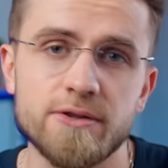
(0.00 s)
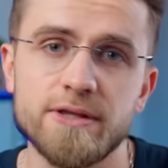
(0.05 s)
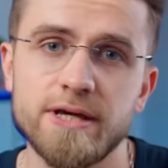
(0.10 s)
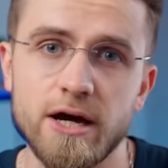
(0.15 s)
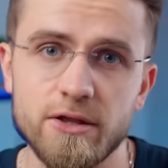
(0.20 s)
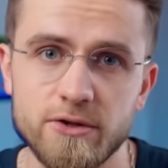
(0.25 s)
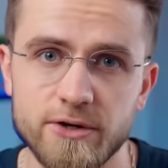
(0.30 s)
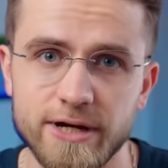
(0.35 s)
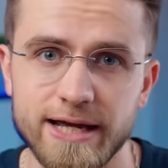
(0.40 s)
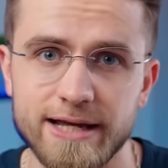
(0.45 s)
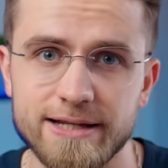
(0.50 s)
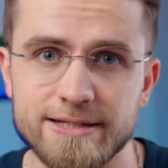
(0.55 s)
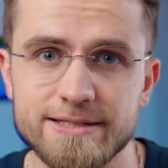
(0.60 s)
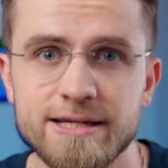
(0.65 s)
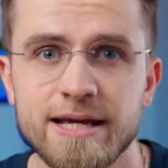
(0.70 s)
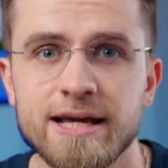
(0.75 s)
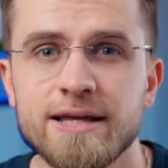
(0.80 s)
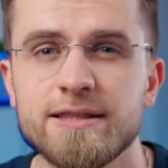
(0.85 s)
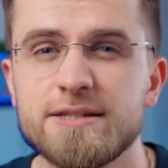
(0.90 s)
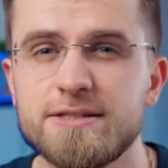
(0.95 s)
the other hand,
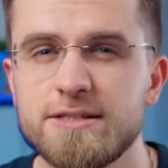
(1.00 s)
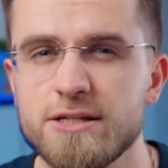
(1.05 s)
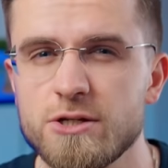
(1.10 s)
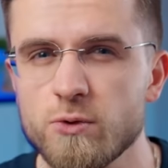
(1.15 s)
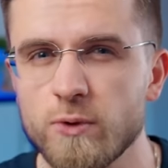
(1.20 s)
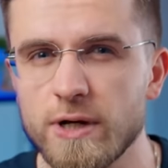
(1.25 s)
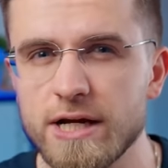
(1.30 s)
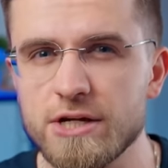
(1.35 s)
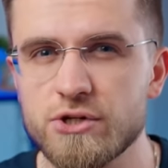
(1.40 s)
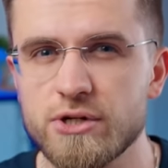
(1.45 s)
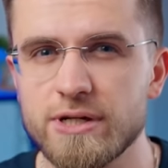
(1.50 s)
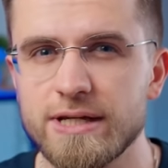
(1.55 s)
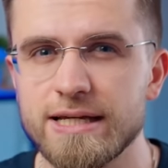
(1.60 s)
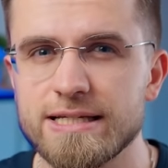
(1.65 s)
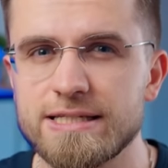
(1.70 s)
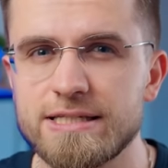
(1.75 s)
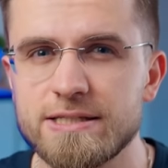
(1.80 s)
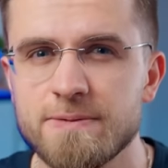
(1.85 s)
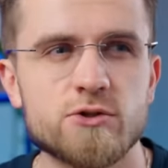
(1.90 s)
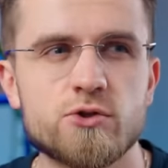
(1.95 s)
the situation
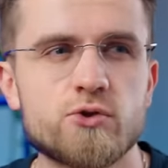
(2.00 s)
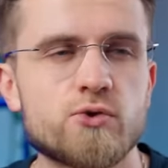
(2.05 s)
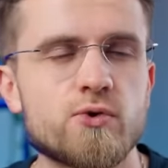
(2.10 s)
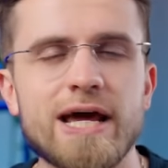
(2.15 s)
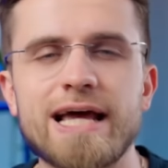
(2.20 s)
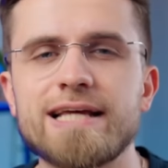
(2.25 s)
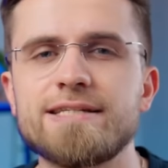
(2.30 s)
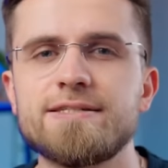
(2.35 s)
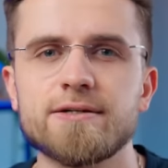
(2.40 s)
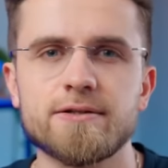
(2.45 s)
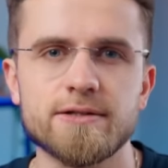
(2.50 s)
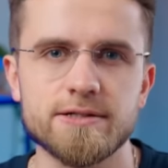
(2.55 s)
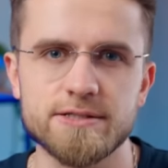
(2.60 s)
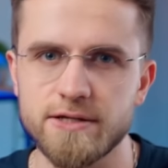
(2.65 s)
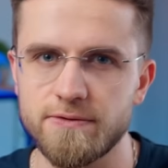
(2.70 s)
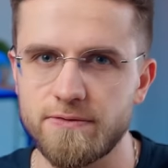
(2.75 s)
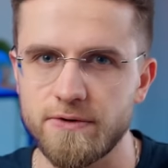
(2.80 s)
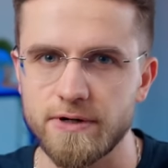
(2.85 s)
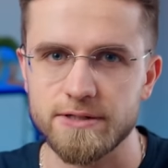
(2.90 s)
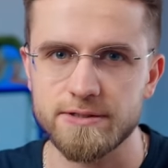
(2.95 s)
is drastically
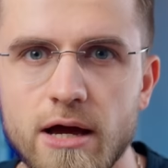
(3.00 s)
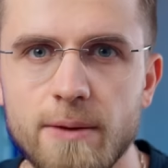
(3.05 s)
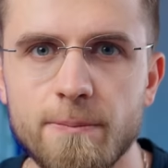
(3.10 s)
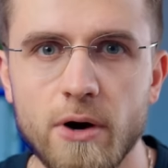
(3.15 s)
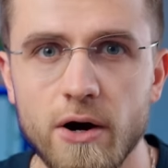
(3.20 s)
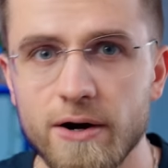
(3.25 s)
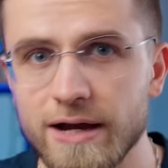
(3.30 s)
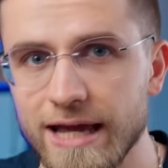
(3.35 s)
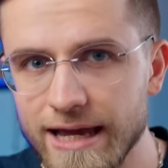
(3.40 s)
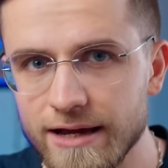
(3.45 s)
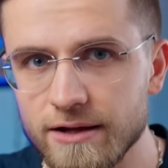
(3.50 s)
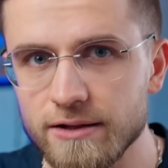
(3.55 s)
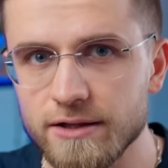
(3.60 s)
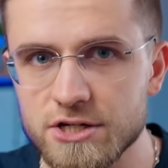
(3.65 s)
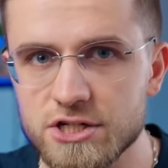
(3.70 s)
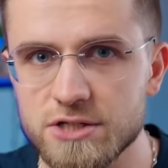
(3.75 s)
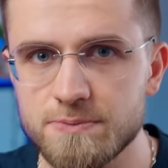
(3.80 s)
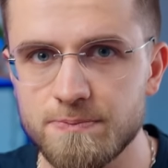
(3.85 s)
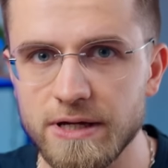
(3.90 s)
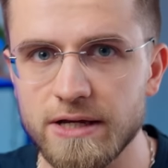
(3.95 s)
different. Among
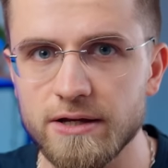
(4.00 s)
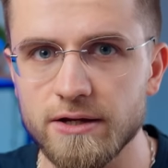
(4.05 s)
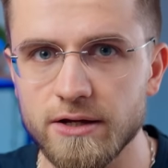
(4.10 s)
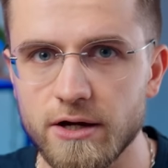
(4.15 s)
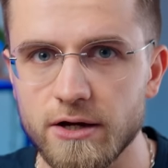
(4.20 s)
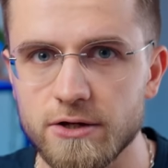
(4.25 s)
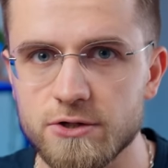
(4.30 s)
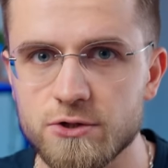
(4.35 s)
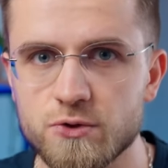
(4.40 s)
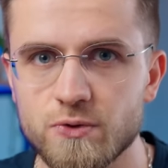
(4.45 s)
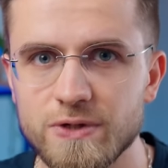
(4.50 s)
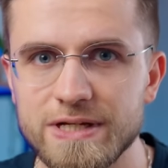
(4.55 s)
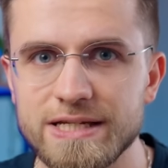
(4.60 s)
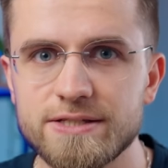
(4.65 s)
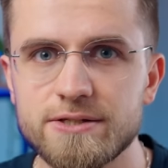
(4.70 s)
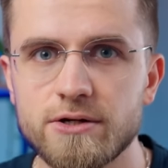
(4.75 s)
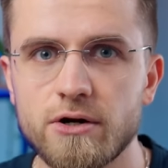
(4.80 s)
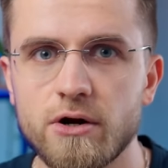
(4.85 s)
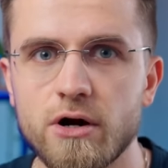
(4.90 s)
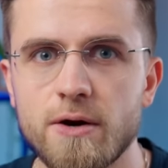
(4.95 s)
English-speaking
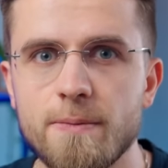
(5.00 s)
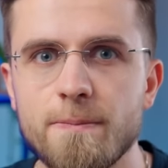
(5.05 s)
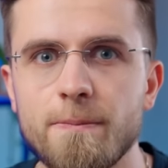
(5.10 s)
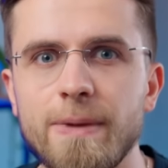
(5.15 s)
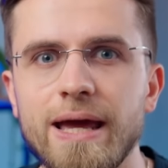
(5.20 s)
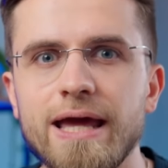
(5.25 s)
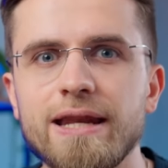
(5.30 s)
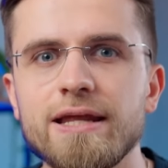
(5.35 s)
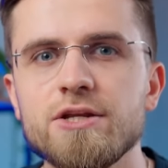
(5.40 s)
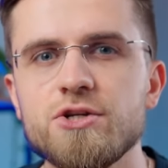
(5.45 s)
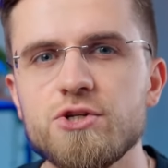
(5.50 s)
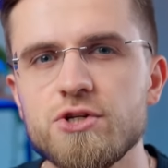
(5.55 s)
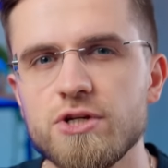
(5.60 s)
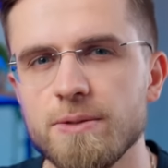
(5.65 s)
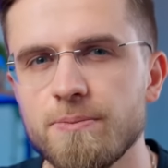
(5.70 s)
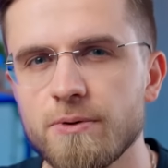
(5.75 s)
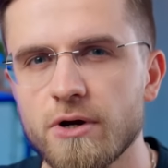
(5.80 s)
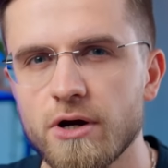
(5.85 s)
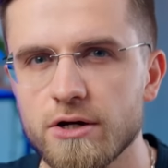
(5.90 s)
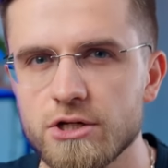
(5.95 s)
countries, there are many
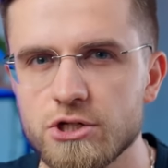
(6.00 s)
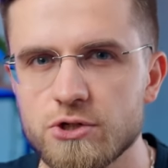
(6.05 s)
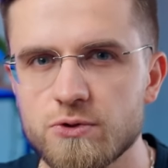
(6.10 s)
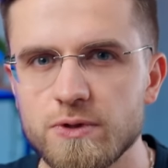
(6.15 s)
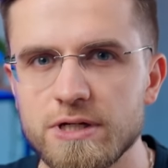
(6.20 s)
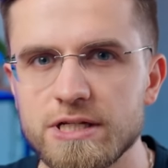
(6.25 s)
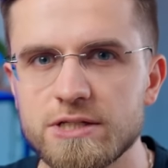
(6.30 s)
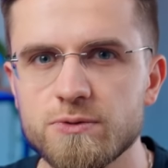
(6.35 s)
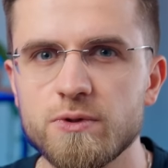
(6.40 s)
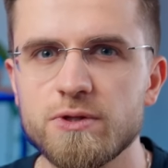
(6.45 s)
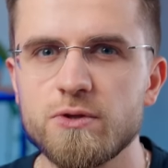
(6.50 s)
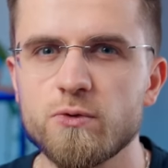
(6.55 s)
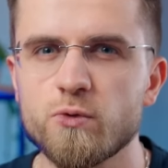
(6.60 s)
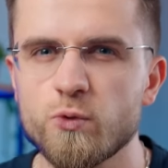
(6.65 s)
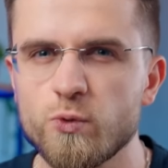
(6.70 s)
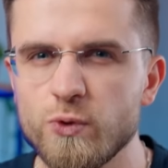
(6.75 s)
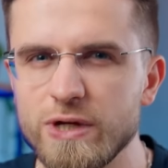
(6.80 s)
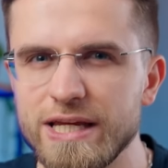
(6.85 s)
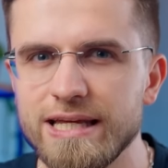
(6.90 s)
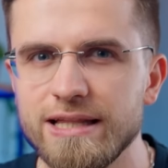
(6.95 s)
cheap countries with
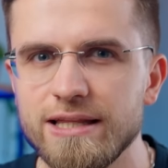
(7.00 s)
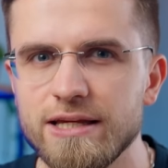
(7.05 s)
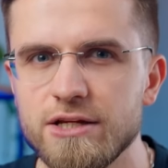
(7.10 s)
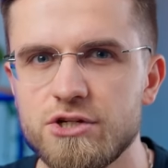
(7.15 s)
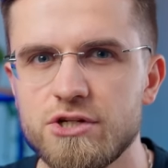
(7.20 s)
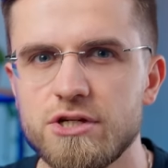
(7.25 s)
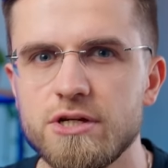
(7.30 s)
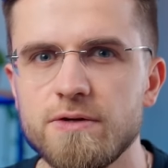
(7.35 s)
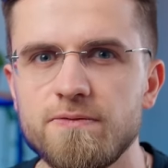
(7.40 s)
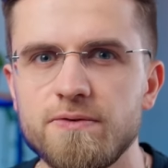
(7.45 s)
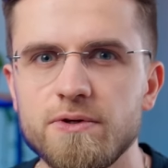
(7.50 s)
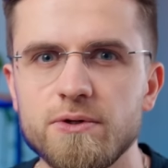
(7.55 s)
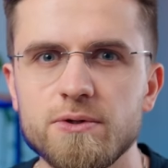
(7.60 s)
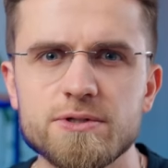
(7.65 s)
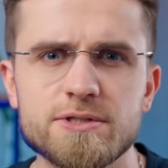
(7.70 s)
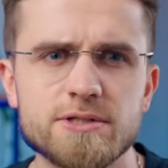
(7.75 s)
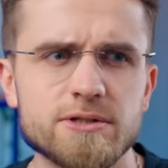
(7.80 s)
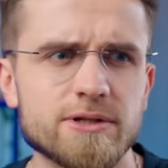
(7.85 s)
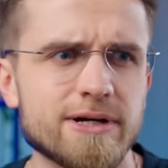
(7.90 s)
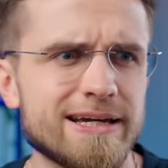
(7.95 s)
really cheap
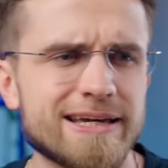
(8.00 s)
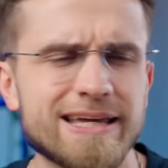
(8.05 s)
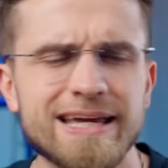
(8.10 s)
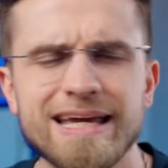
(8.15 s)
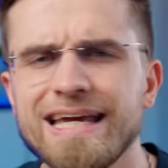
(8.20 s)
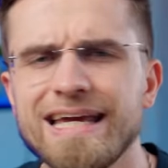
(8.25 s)
views like